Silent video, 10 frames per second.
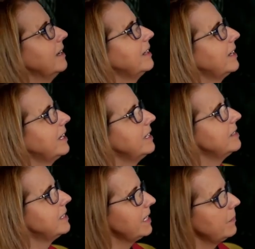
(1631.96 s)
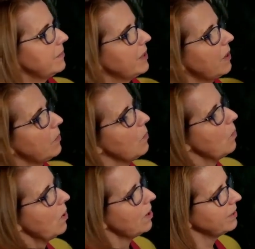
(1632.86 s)
Can you see we've got
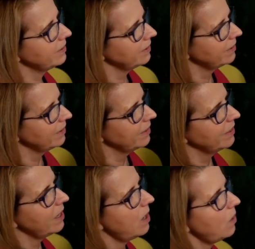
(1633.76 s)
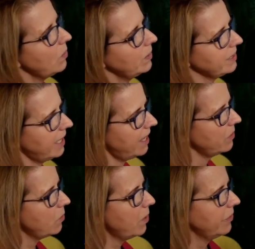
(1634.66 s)
1 whole 10 or
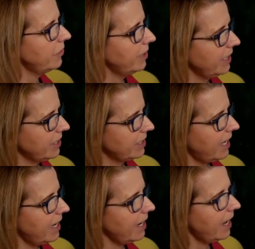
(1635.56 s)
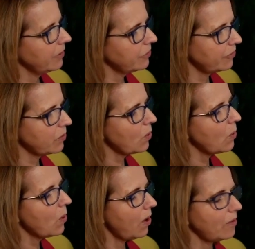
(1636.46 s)
1 finished 10 and
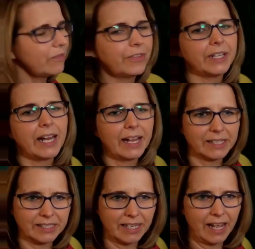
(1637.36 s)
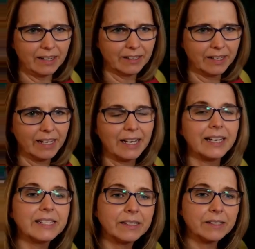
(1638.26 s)
4 of the next 10.
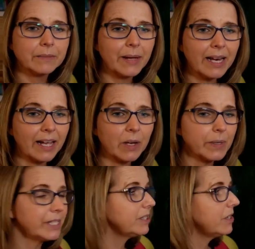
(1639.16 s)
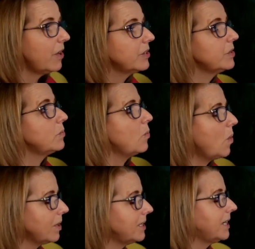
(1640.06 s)
Listen to my language. It's not just
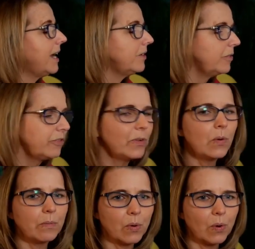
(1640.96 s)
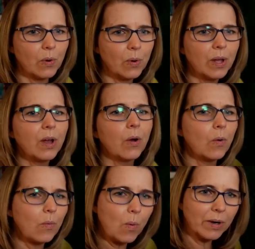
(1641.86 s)
1 10 and 4 more, or
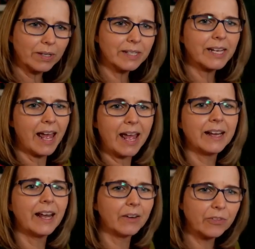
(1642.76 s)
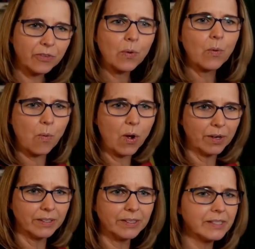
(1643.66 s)
1 10 and 4
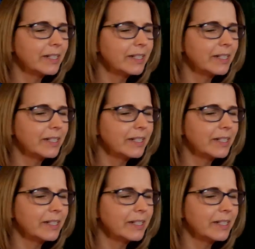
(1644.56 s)
1s.